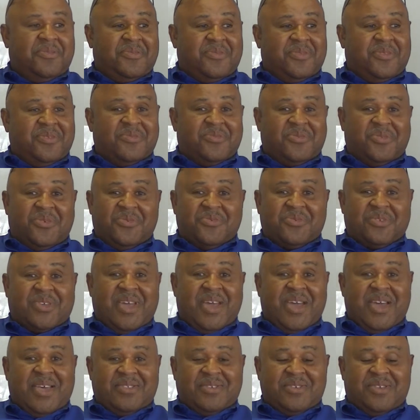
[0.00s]
Those
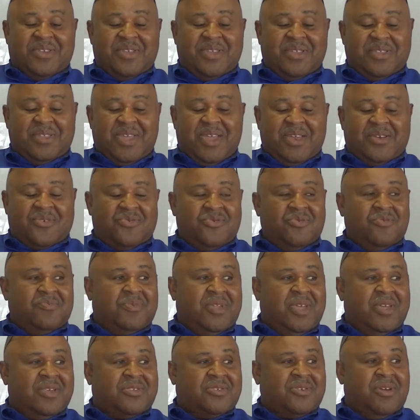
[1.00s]
guys are in that group,
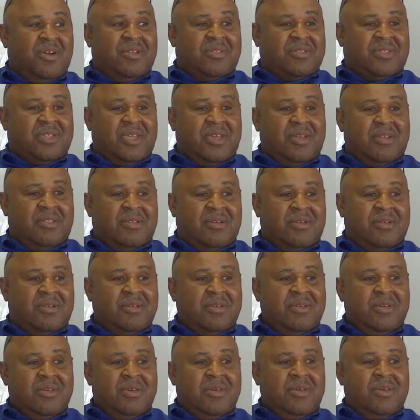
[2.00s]
Deshaun Taylor.
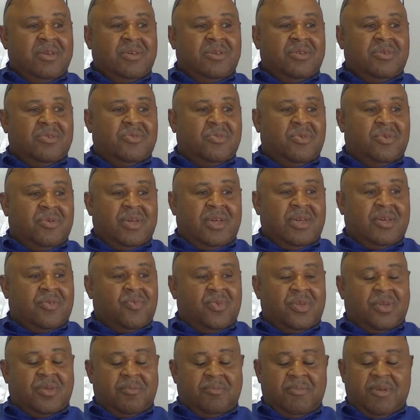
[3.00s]
You know, heck,
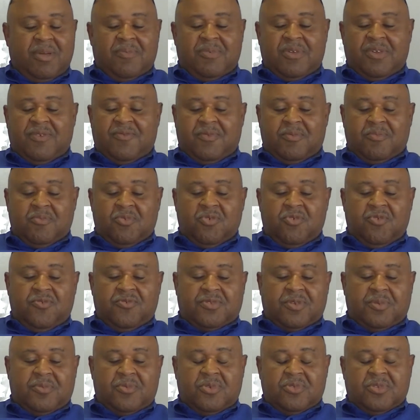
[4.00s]
we could maybe even move
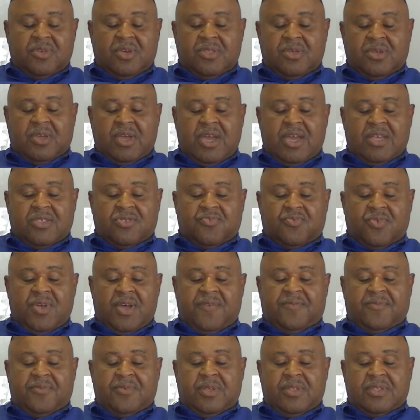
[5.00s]
some of those other guys
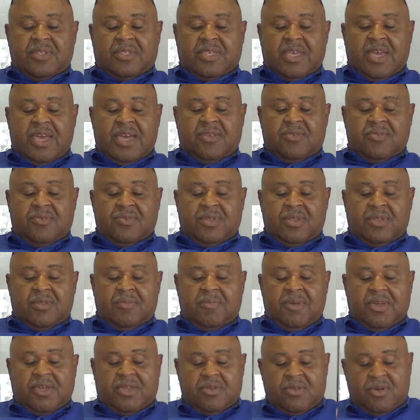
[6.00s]
around from the other side over there to
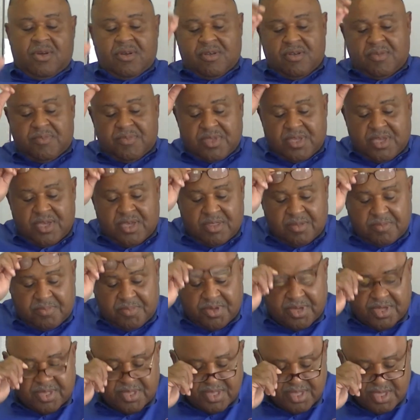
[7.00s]
make it all come together.
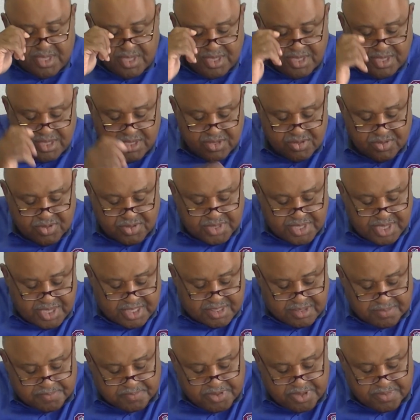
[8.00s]
But, you know, there are
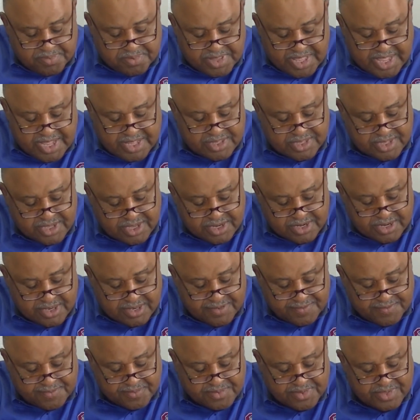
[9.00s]
some people out there
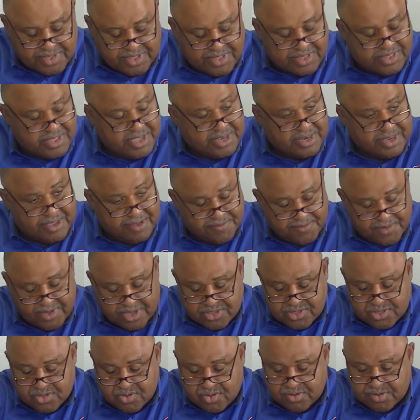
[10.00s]
that
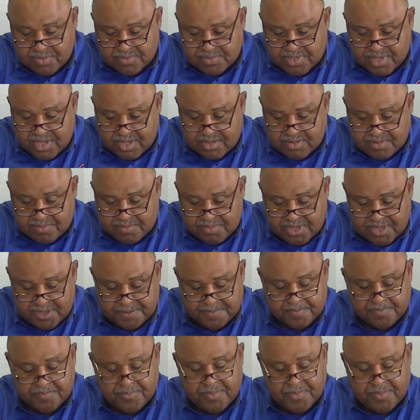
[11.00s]
have shown themselves to be,